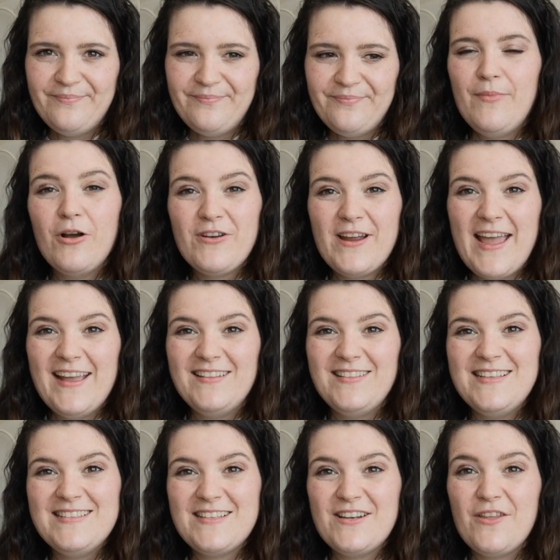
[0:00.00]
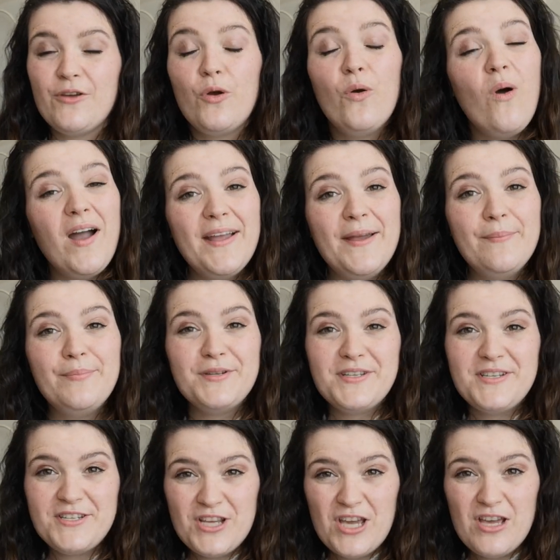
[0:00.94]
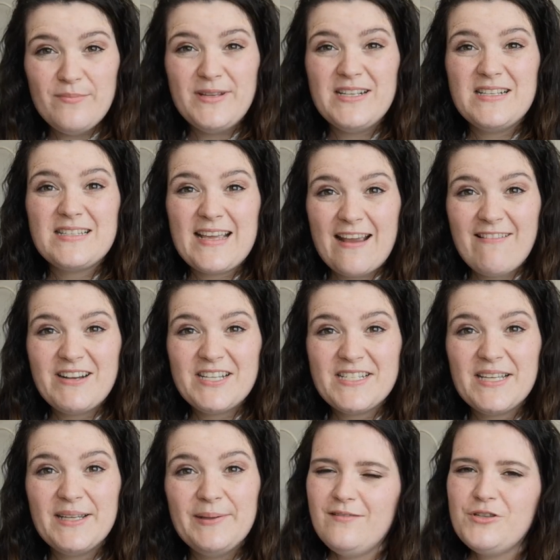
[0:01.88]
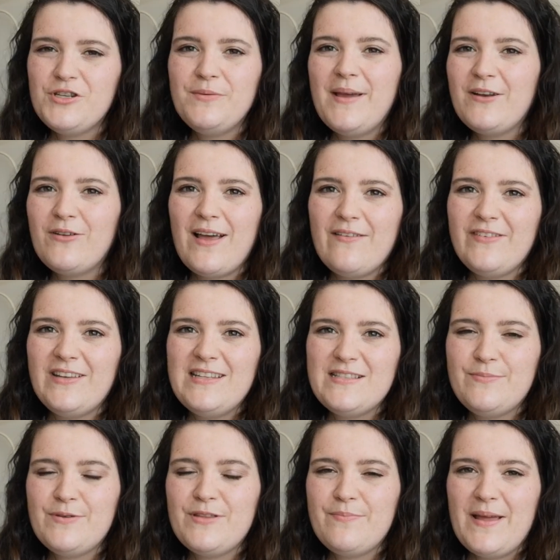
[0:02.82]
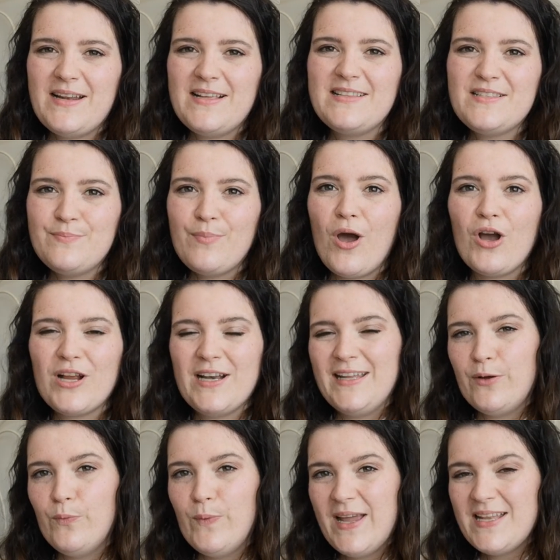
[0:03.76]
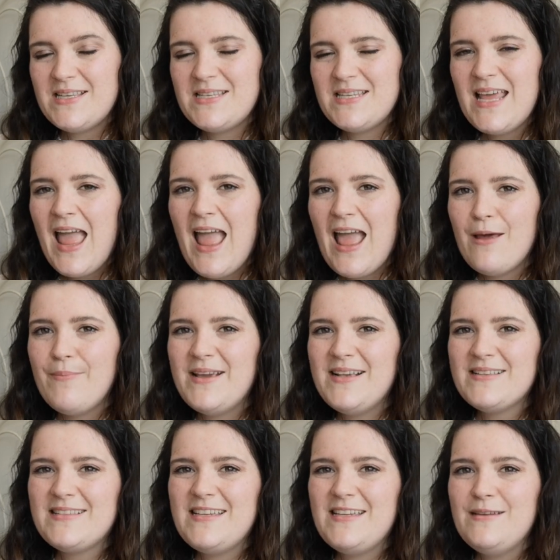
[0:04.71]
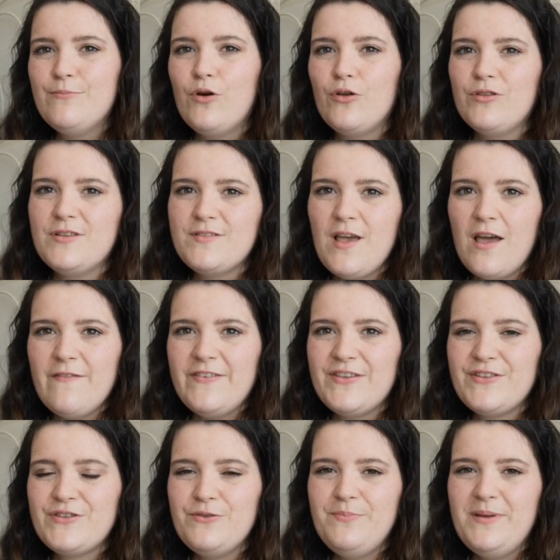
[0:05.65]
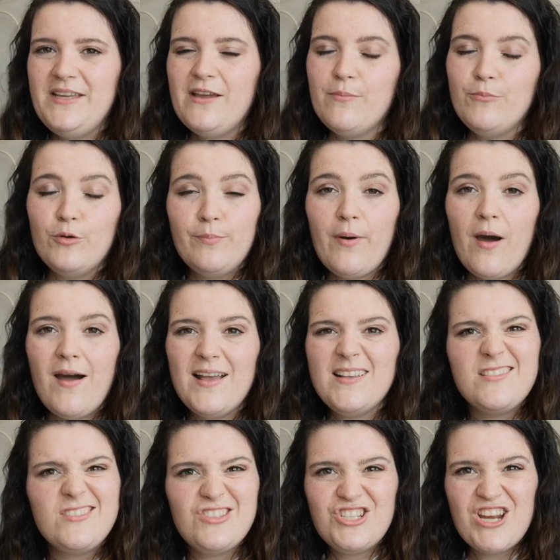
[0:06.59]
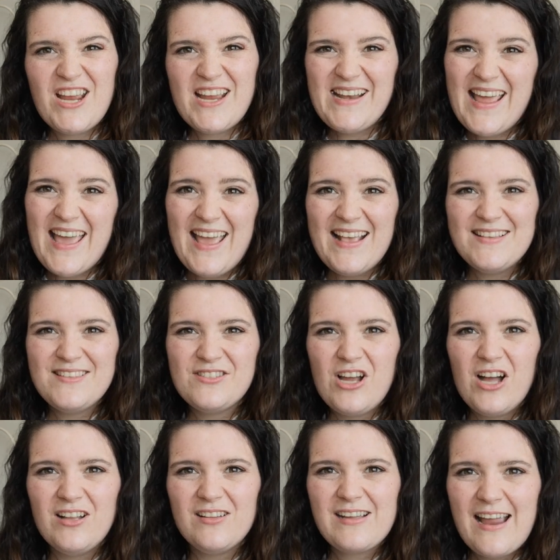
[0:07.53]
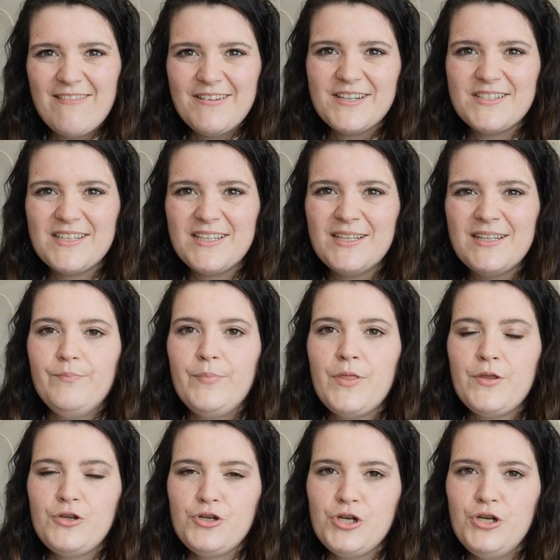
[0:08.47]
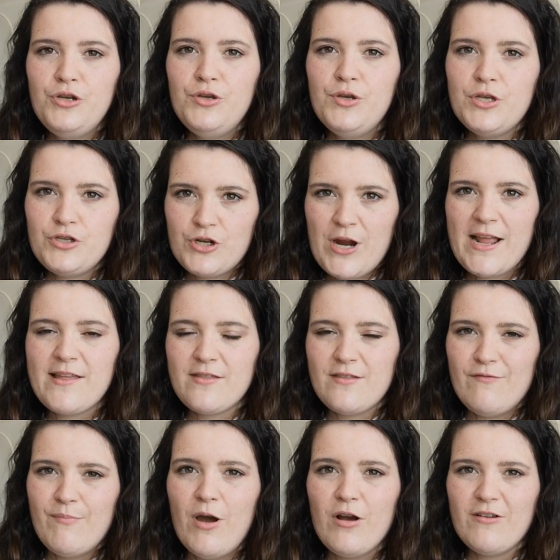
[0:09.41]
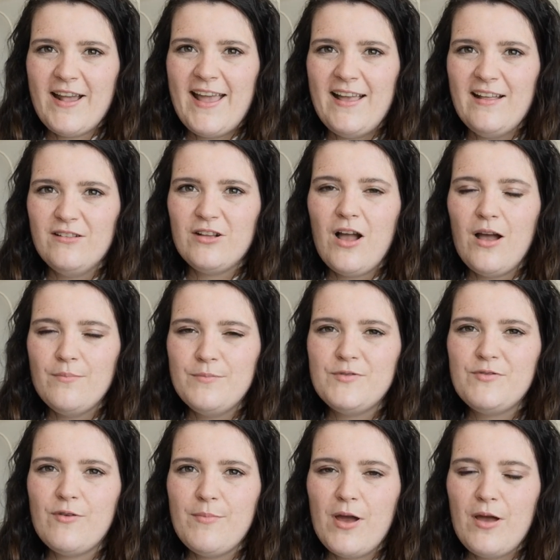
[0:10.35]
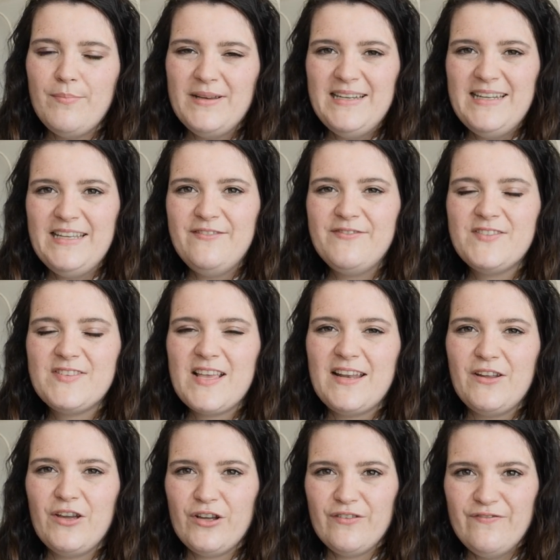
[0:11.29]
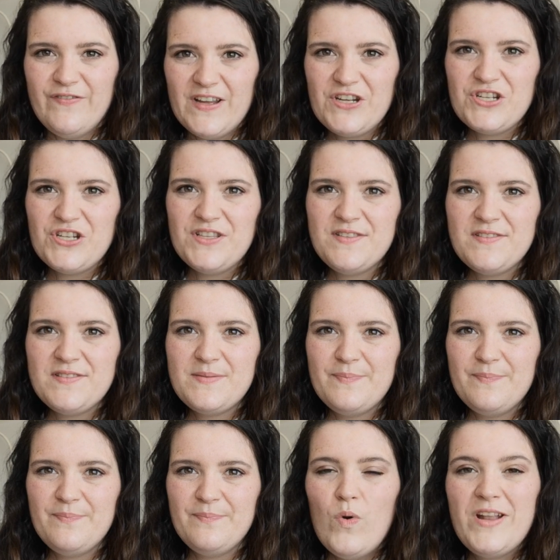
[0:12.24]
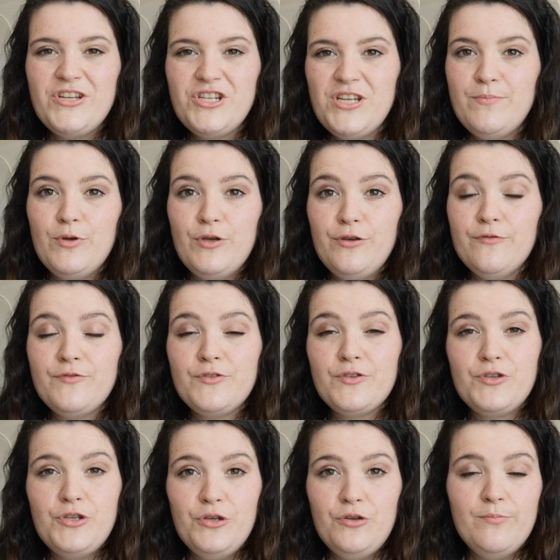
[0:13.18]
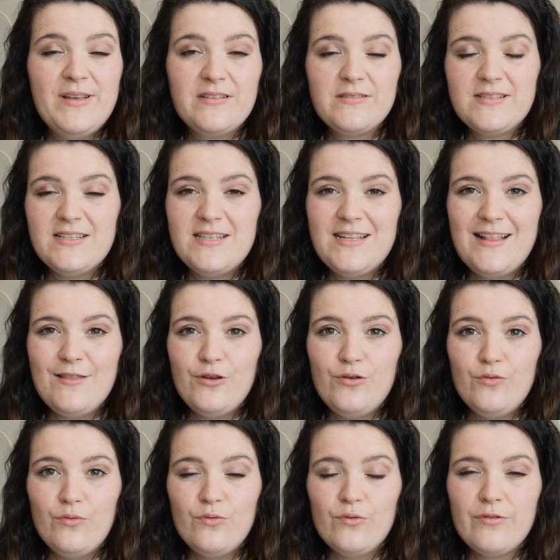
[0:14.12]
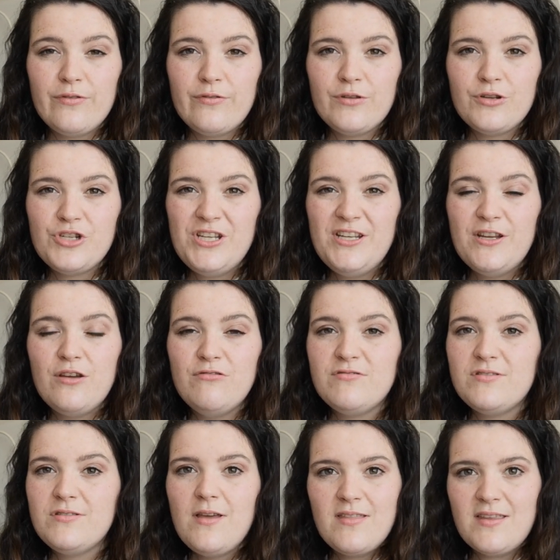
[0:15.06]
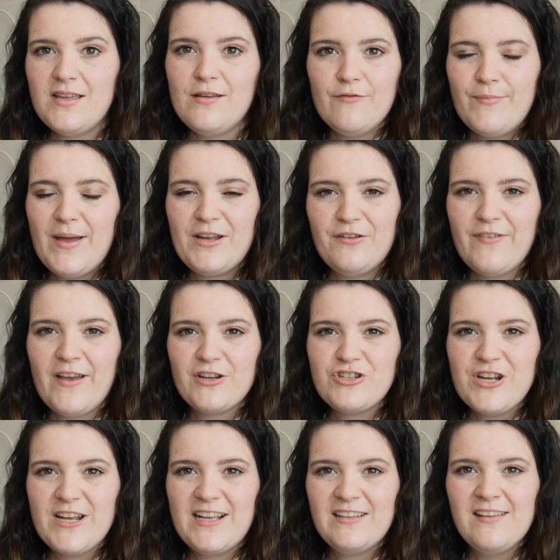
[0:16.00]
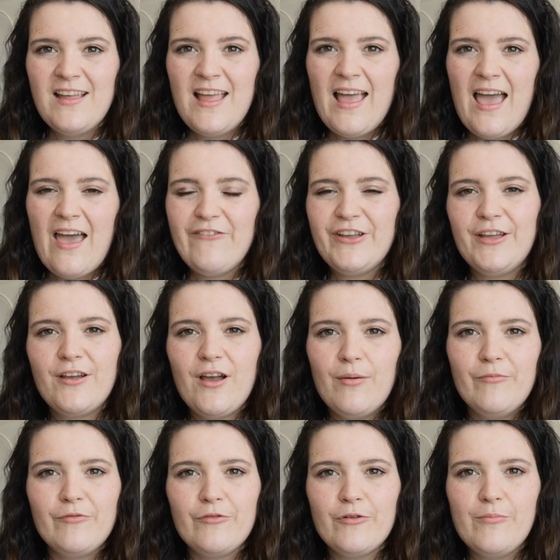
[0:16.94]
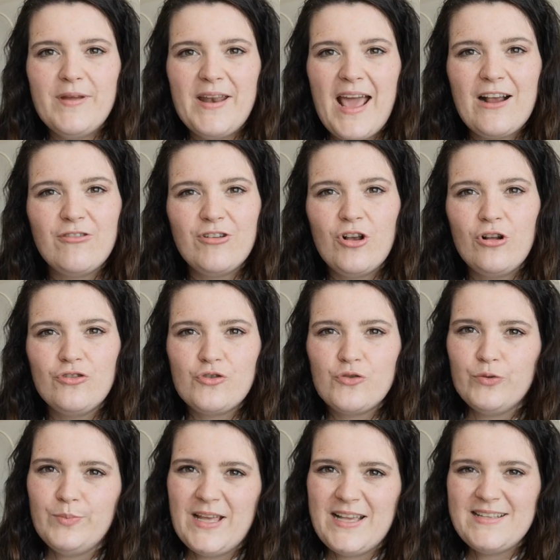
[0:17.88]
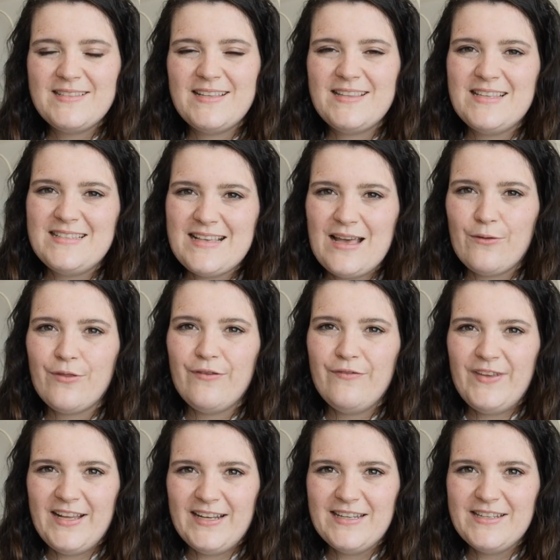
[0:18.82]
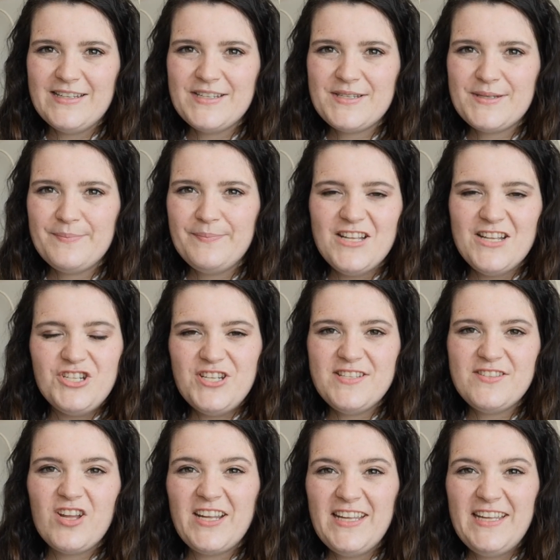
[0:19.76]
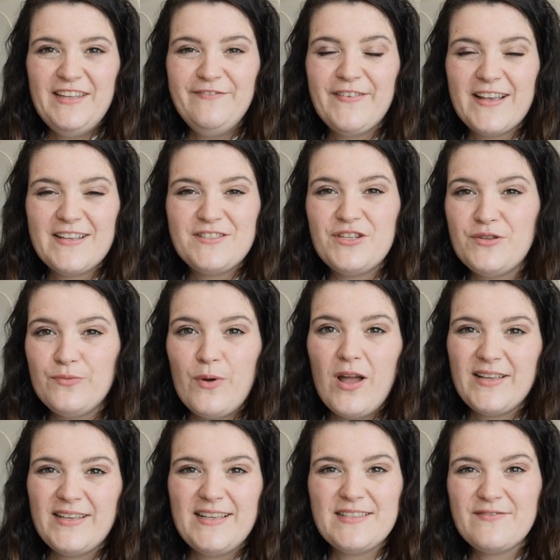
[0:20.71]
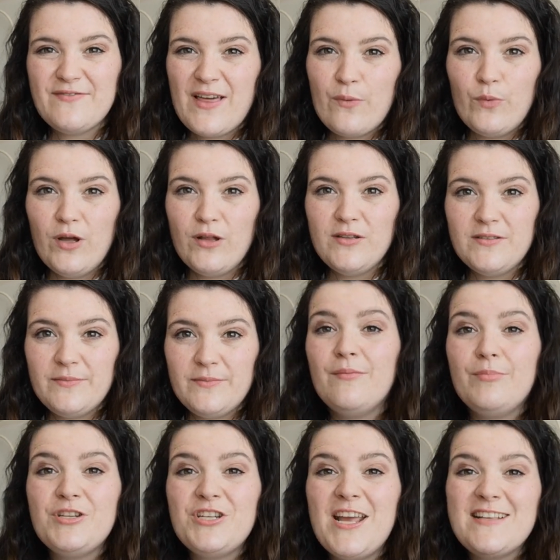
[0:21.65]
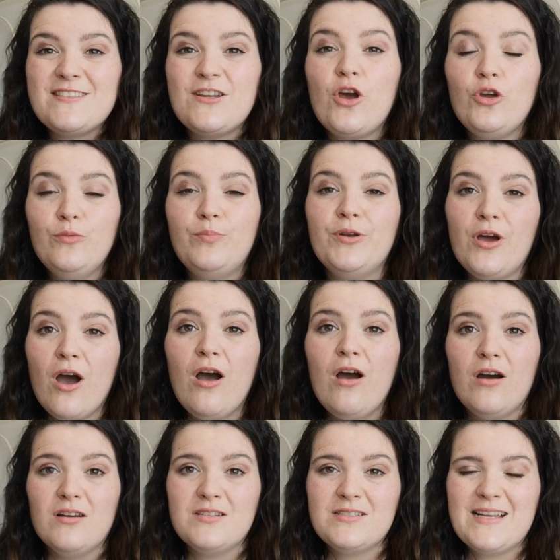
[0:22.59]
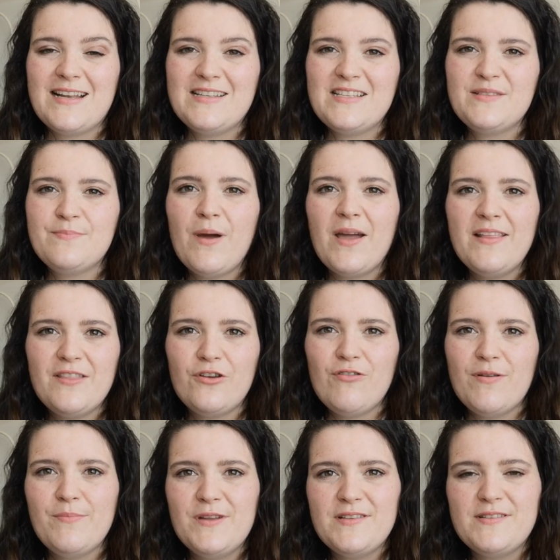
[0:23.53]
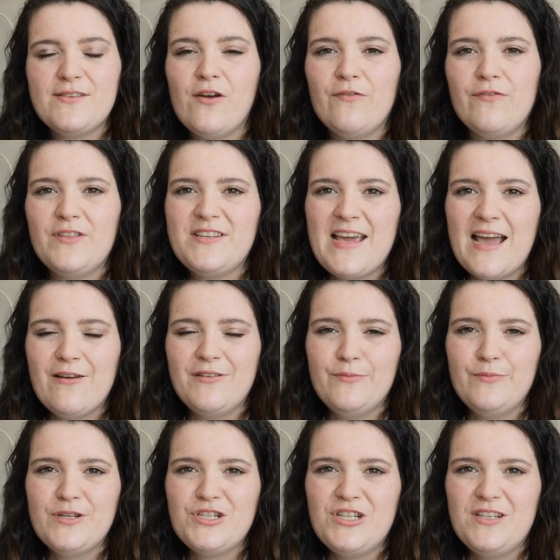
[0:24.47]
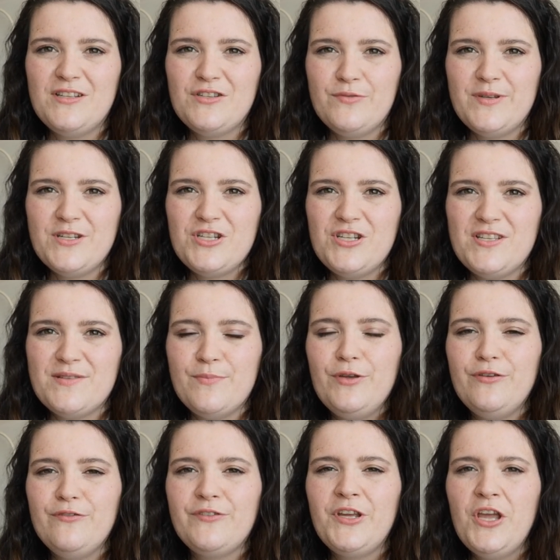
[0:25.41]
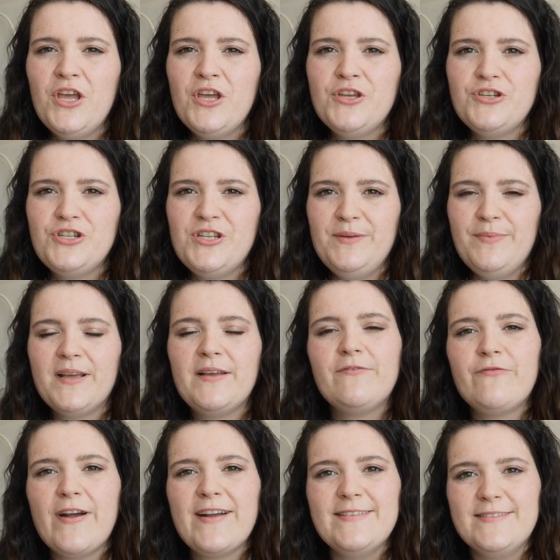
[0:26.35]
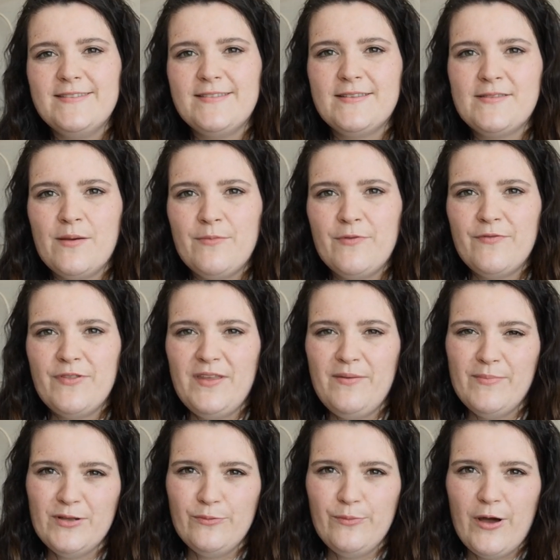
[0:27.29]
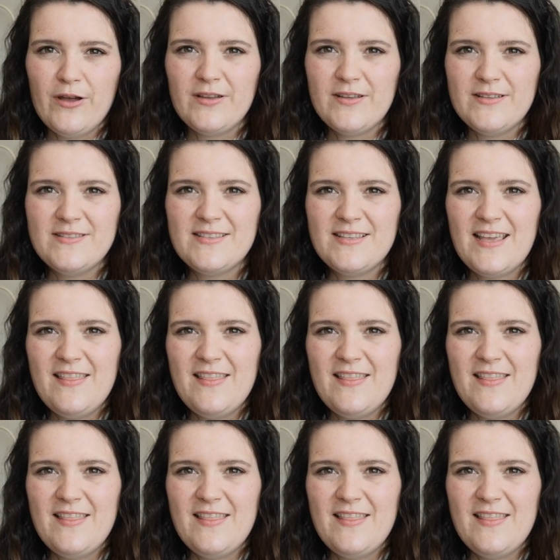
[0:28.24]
Margaret Hale is another quiet but determined character. She may not have Elizabeth Bennet's sparkling wit and may seem on the surface to be a more pious Jane Eyre style character, but the true strength of Margaret Hale comes from her beliefs and her convictions. When she moves to Milton in the north, she knows nothing of manufacturing, having come from an agricultural place in the south of England, and she is naive as to the workings of that world. But she has an open heart, and despite the grimness of the town to which she has moved, she befriends some of the mill workers